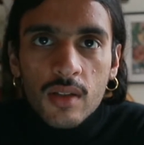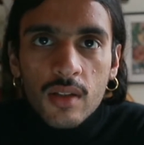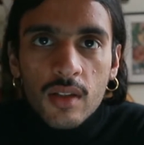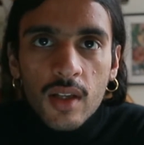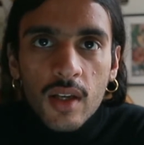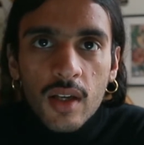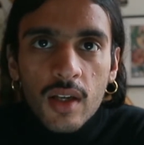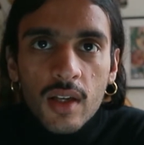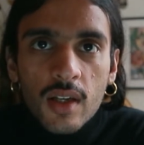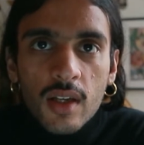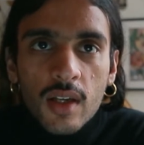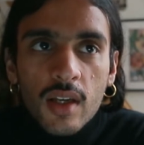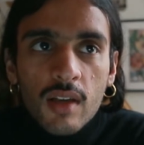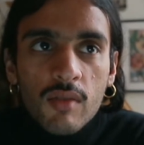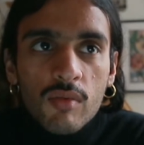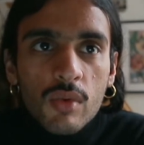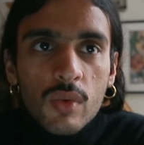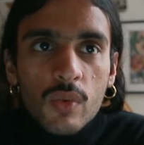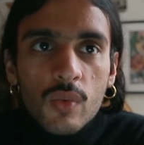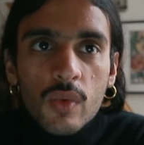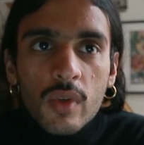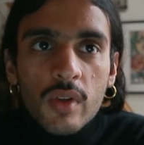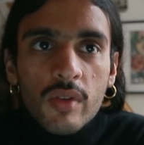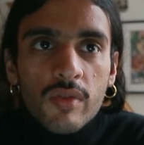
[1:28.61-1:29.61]
Like,
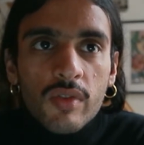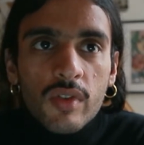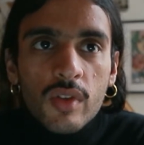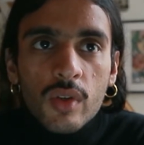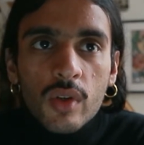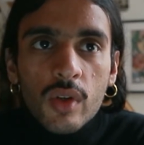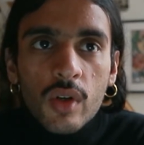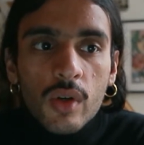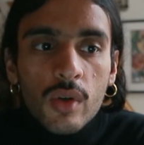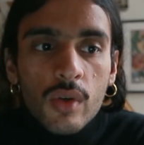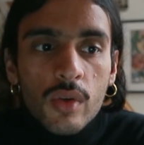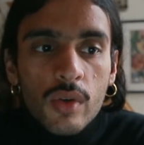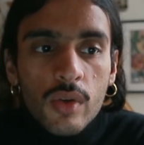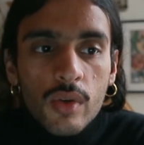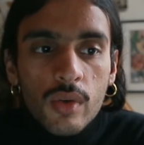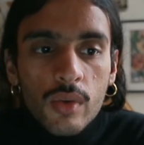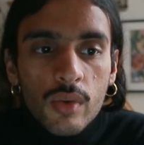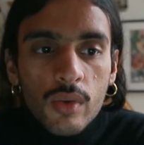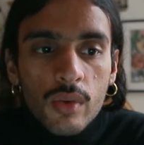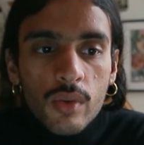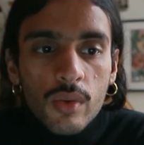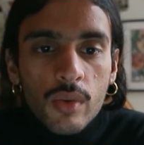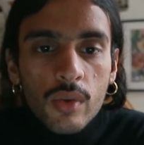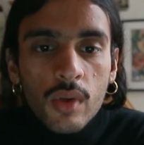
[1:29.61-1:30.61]
even if you go
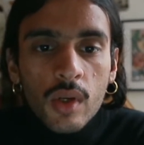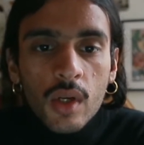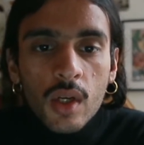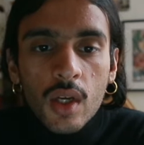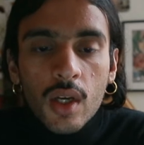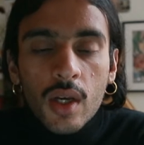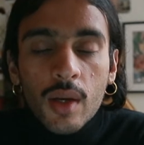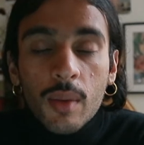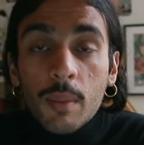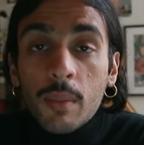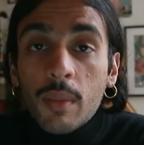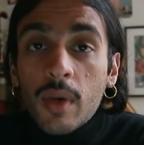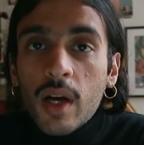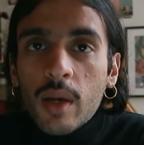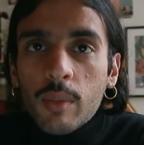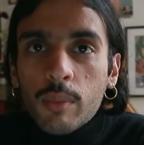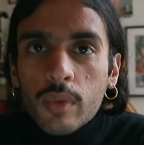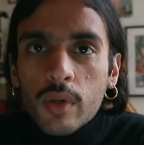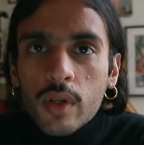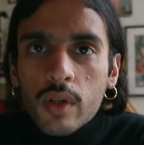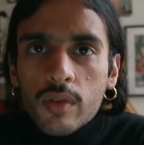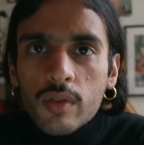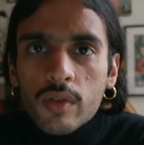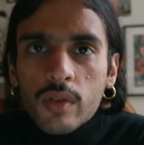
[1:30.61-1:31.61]
to buy
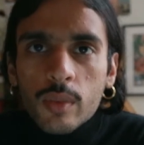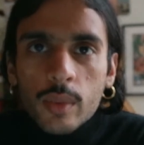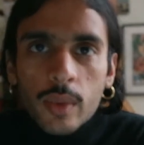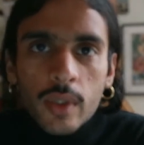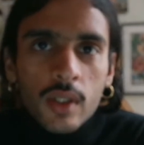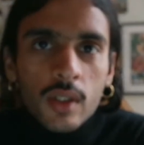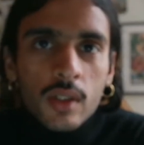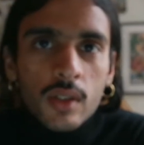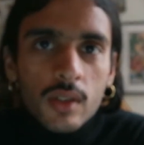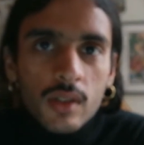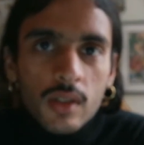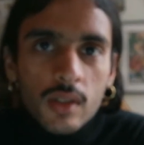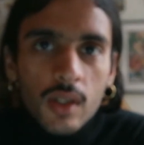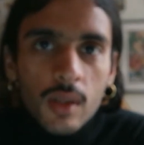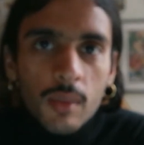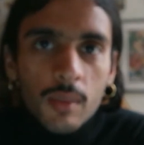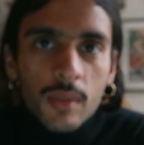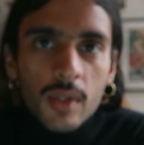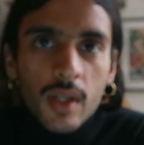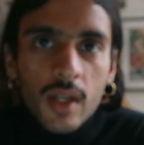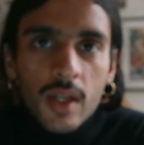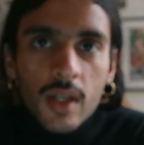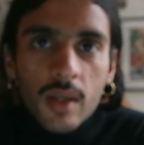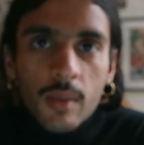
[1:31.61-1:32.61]
perfume and
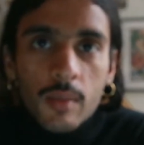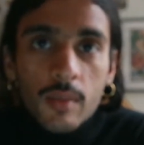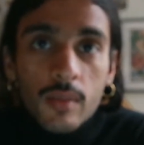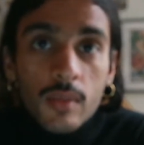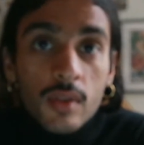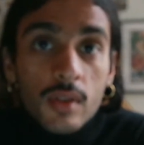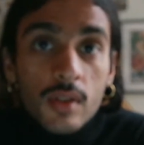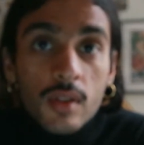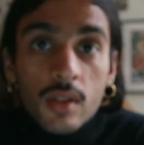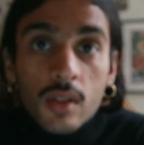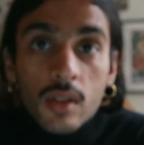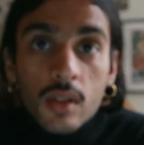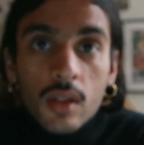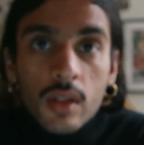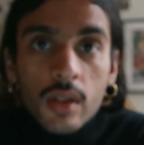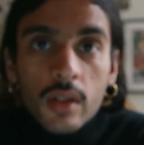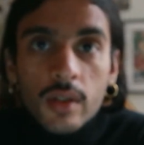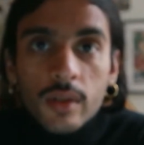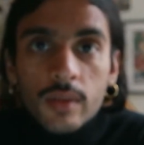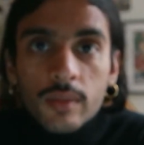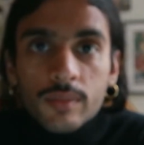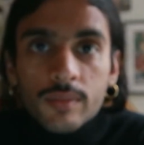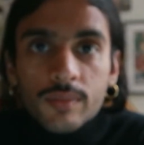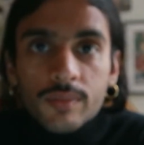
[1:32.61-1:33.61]
sometimes
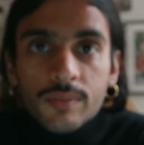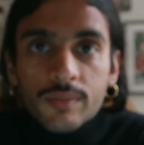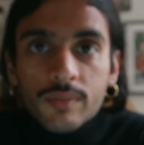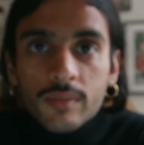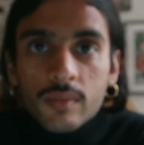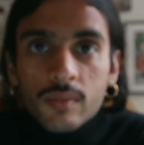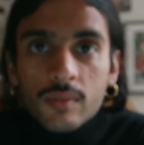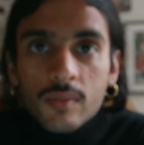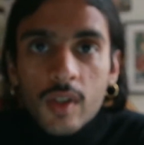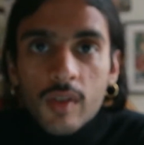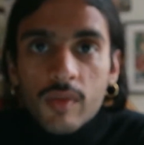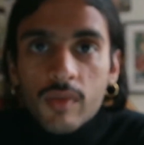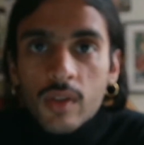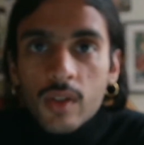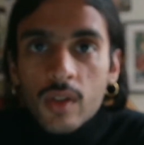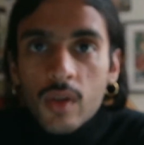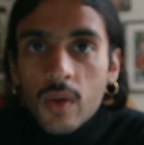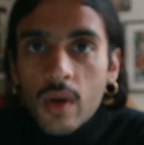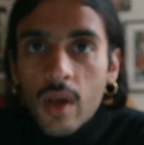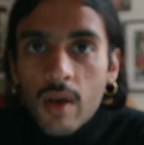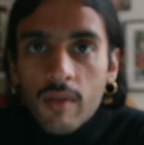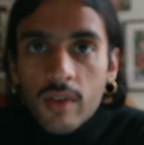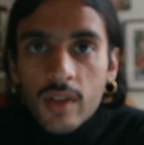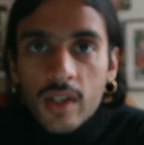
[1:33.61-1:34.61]
if they
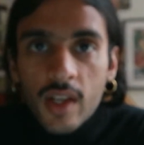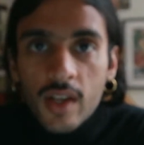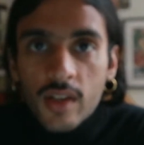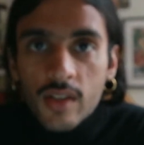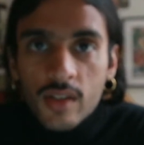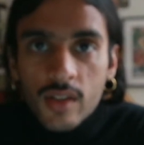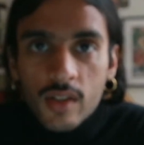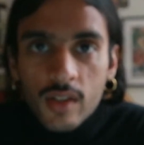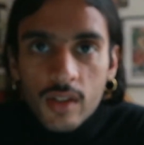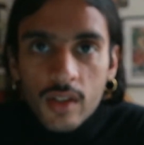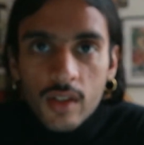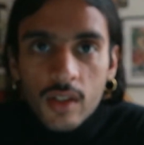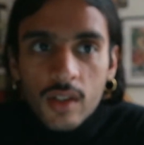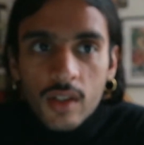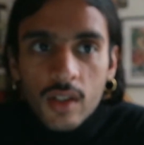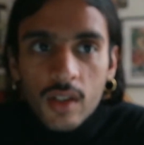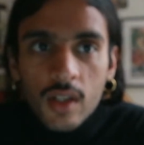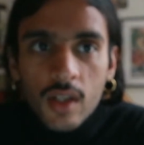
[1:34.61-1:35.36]
don't have a tester